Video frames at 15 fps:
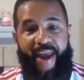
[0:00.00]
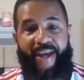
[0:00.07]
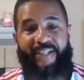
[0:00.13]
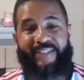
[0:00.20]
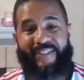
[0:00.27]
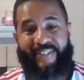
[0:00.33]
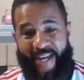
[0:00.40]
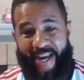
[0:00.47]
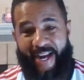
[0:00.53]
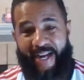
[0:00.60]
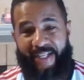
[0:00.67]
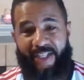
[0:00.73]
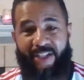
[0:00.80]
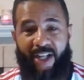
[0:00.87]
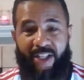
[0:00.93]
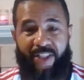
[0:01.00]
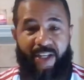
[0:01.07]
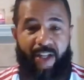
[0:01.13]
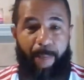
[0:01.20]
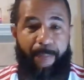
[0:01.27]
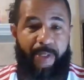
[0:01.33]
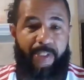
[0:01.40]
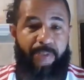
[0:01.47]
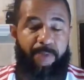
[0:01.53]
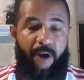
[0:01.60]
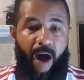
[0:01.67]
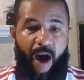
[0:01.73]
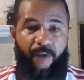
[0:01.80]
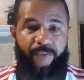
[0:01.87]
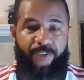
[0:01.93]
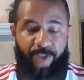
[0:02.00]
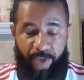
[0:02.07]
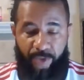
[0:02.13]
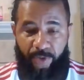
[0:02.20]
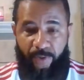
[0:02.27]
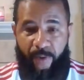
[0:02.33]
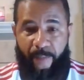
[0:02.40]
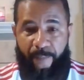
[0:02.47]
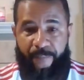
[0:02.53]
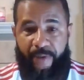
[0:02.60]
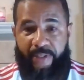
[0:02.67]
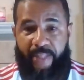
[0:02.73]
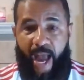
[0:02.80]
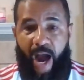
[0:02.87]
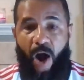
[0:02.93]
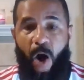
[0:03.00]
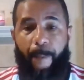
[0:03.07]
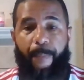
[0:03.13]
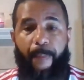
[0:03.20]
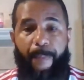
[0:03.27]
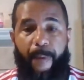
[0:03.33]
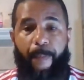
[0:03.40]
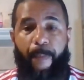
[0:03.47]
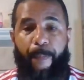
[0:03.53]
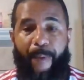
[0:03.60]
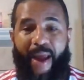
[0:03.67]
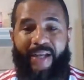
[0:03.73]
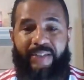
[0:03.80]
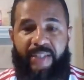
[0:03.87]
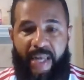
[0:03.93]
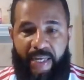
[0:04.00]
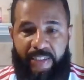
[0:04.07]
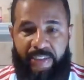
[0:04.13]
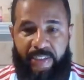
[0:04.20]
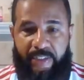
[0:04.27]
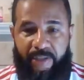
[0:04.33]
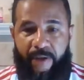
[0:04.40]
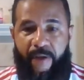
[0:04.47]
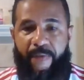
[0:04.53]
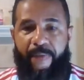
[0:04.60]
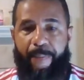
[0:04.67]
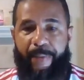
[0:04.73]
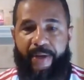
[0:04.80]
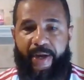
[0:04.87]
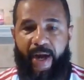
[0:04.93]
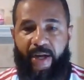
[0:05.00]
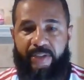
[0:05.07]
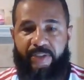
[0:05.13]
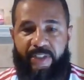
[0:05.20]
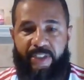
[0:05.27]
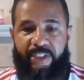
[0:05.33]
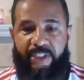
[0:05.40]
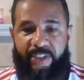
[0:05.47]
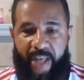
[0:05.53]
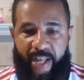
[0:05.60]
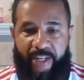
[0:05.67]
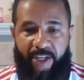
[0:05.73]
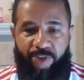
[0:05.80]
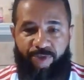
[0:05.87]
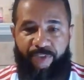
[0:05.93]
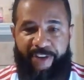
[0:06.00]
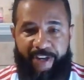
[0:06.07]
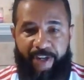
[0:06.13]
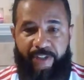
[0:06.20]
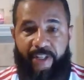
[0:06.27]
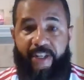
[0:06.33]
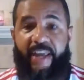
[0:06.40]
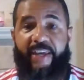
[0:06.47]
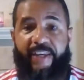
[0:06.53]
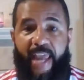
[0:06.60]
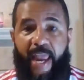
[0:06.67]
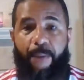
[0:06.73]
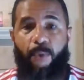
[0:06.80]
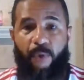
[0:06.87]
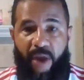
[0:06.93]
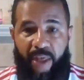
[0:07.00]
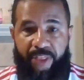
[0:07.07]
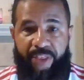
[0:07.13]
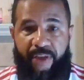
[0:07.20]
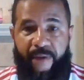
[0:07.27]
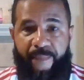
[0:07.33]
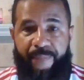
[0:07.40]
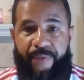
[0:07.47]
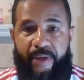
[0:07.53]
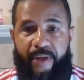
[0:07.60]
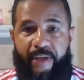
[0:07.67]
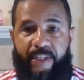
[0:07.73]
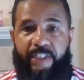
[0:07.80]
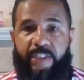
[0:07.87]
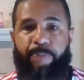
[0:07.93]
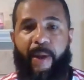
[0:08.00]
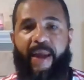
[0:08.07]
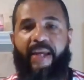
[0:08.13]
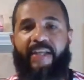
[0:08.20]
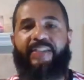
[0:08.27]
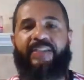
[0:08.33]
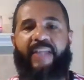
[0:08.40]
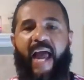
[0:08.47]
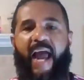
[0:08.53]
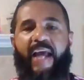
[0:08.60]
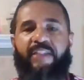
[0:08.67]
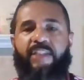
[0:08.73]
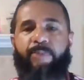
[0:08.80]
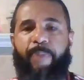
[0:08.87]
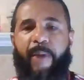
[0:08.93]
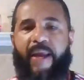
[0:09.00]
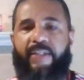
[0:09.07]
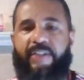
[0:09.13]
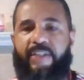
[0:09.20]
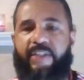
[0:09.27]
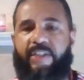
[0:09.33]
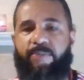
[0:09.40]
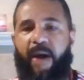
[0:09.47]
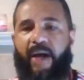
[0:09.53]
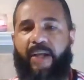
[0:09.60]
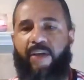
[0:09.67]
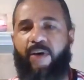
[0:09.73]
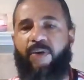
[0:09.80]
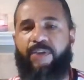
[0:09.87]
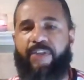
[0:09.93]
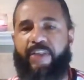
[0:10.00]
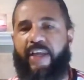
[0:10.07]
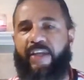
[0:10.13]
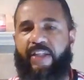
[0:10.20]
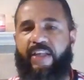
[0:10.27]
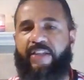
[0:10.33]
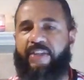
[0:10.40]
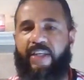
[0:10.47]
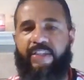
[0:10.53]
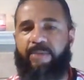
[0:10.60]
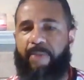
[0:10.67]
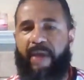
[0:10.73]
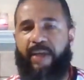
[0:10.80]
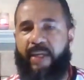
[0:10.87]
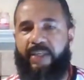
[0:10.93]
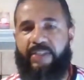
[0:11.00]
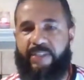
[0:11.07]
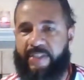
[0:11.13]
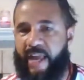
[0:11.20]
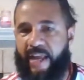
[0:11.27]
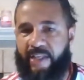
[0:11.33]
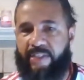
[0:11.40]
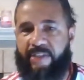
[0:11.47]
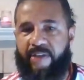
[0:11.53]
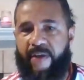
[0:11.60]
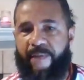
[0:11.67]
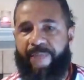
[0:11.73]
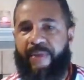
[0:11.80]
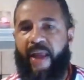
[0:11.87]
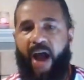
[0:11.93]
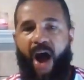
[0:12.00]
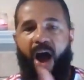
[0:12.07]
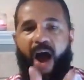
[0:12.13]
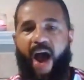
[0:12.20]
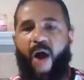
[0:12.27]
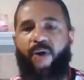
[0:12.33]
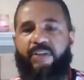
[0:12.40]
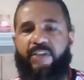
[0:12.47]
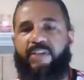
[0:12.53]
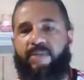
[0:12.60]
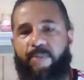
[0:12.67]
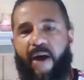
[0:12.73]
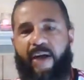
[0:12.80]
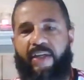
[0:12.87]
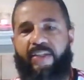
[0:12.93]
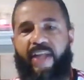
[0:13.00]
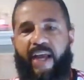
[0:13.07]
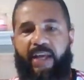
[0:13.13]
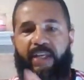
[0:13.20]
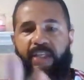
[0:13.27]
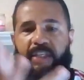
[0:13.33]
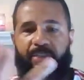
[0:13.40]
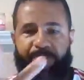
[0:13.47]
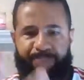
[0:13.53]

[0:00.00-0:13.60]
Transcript: And then another thing that pissed me off too, that I hope people pay attention, because this shenanigans over here that he came with, instead spend this money on things that doesn't make any sense. And all this money that